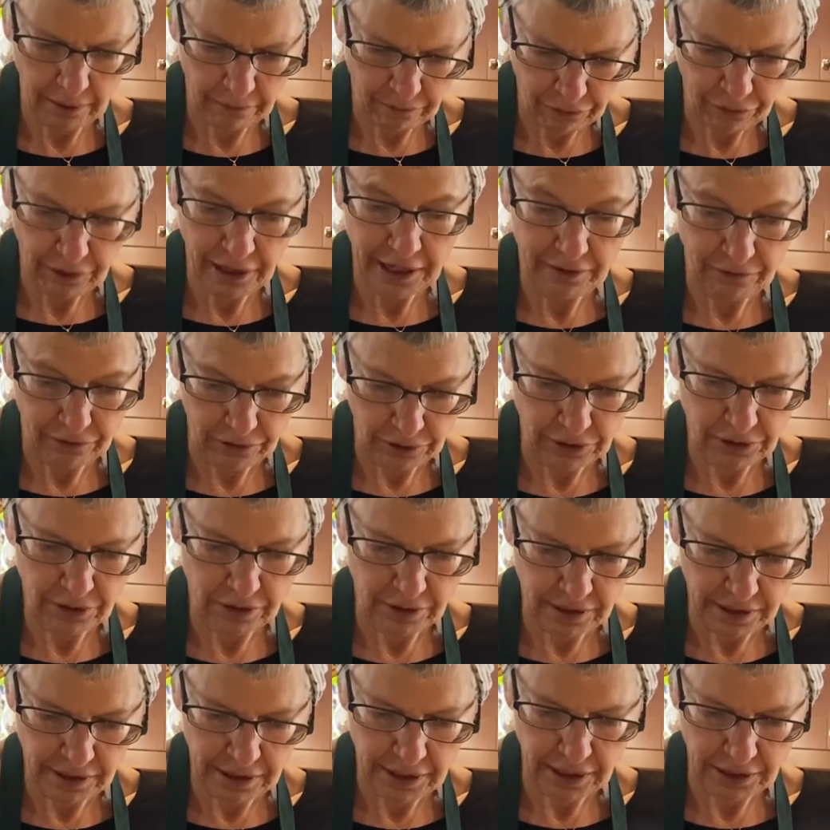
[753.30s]
flavor to the
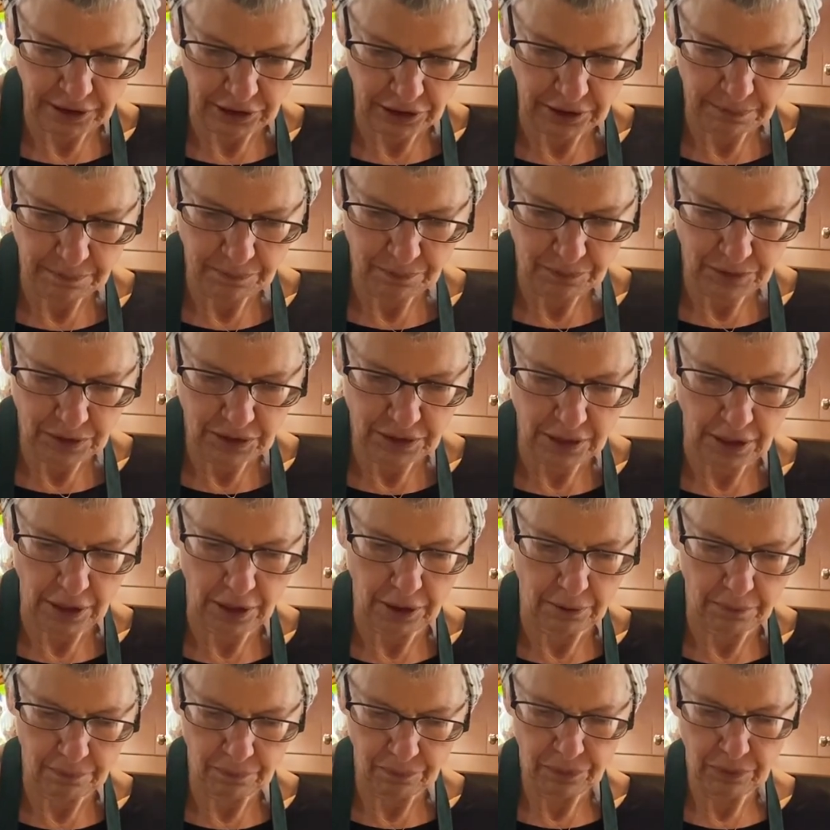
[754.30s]
dish.
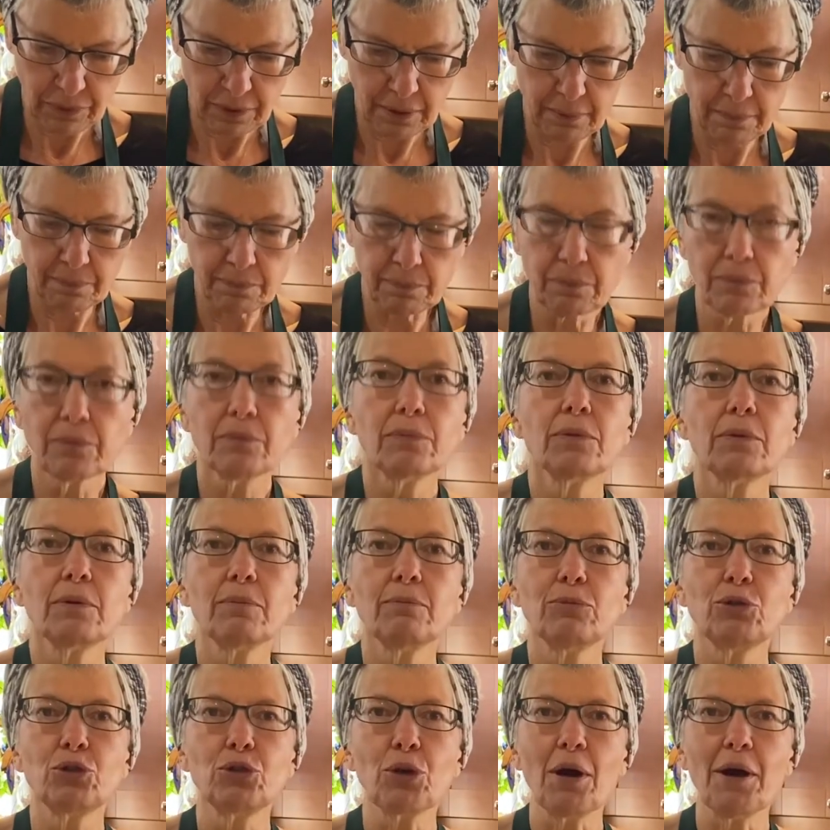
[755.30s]
So
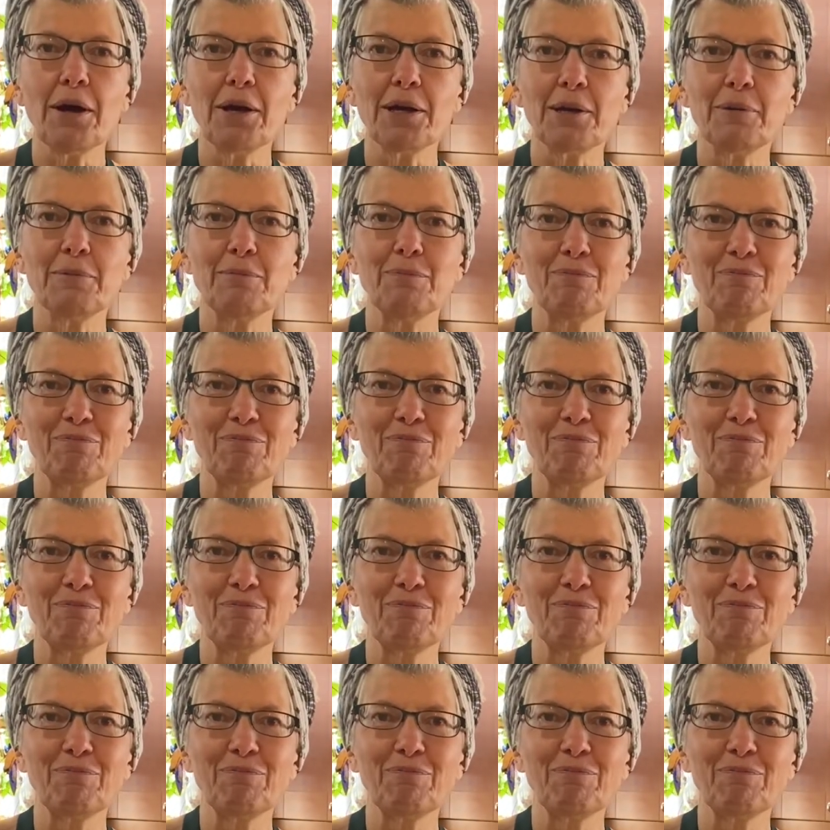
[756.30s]
try it.